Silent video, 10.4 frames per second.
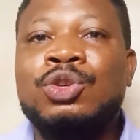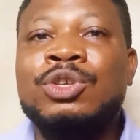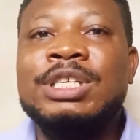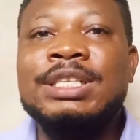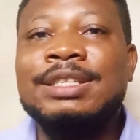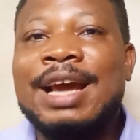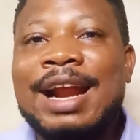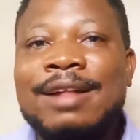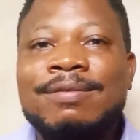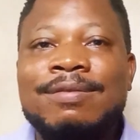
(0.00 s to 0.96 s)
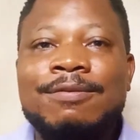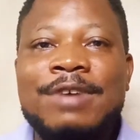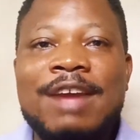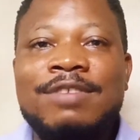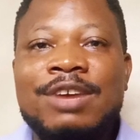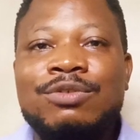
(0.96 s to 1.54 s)
You see, there are
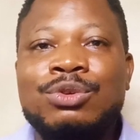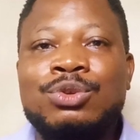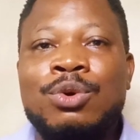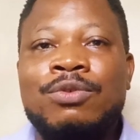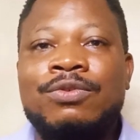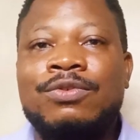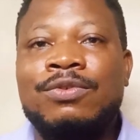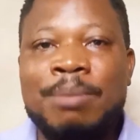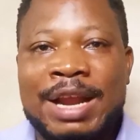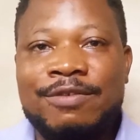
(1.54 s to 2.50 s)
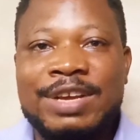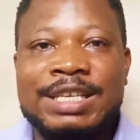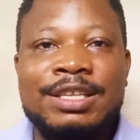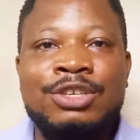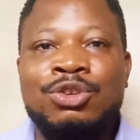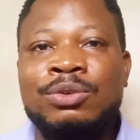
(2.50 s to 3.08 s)
5 levels of
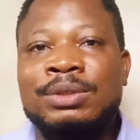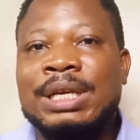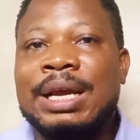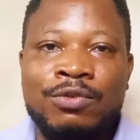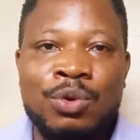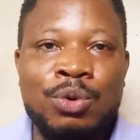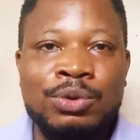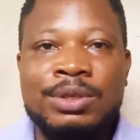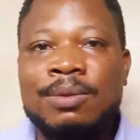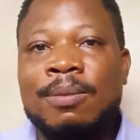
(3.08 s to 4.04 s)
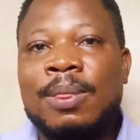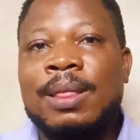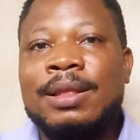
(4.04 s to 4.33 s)
manifestation of goals.